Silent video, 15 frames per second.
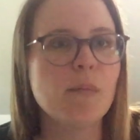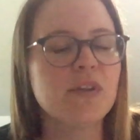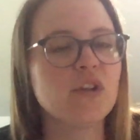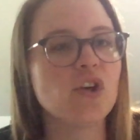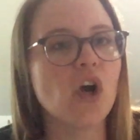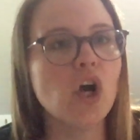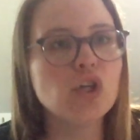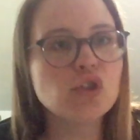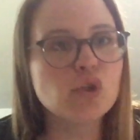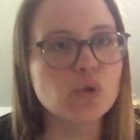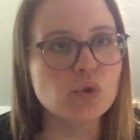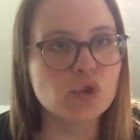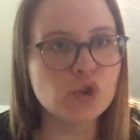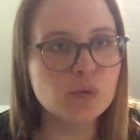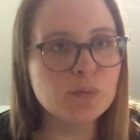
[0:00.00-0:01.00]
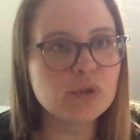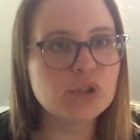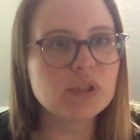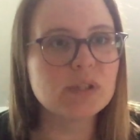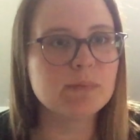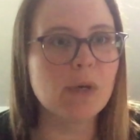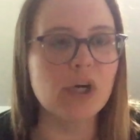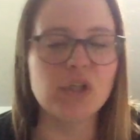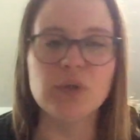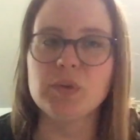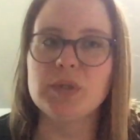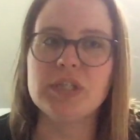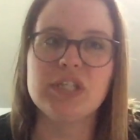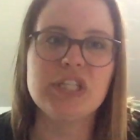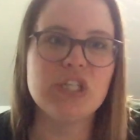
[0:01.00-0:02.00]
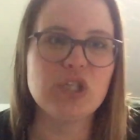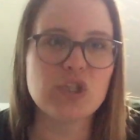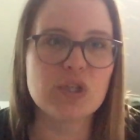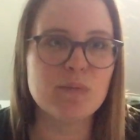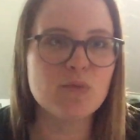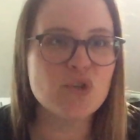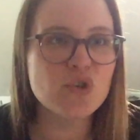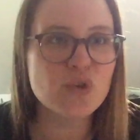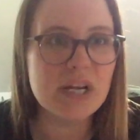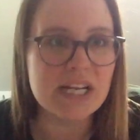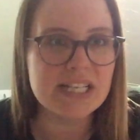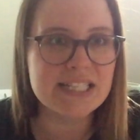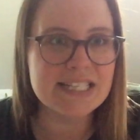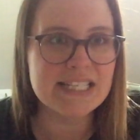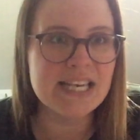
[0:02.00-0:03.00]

They're also super smart. You can teach them tricks.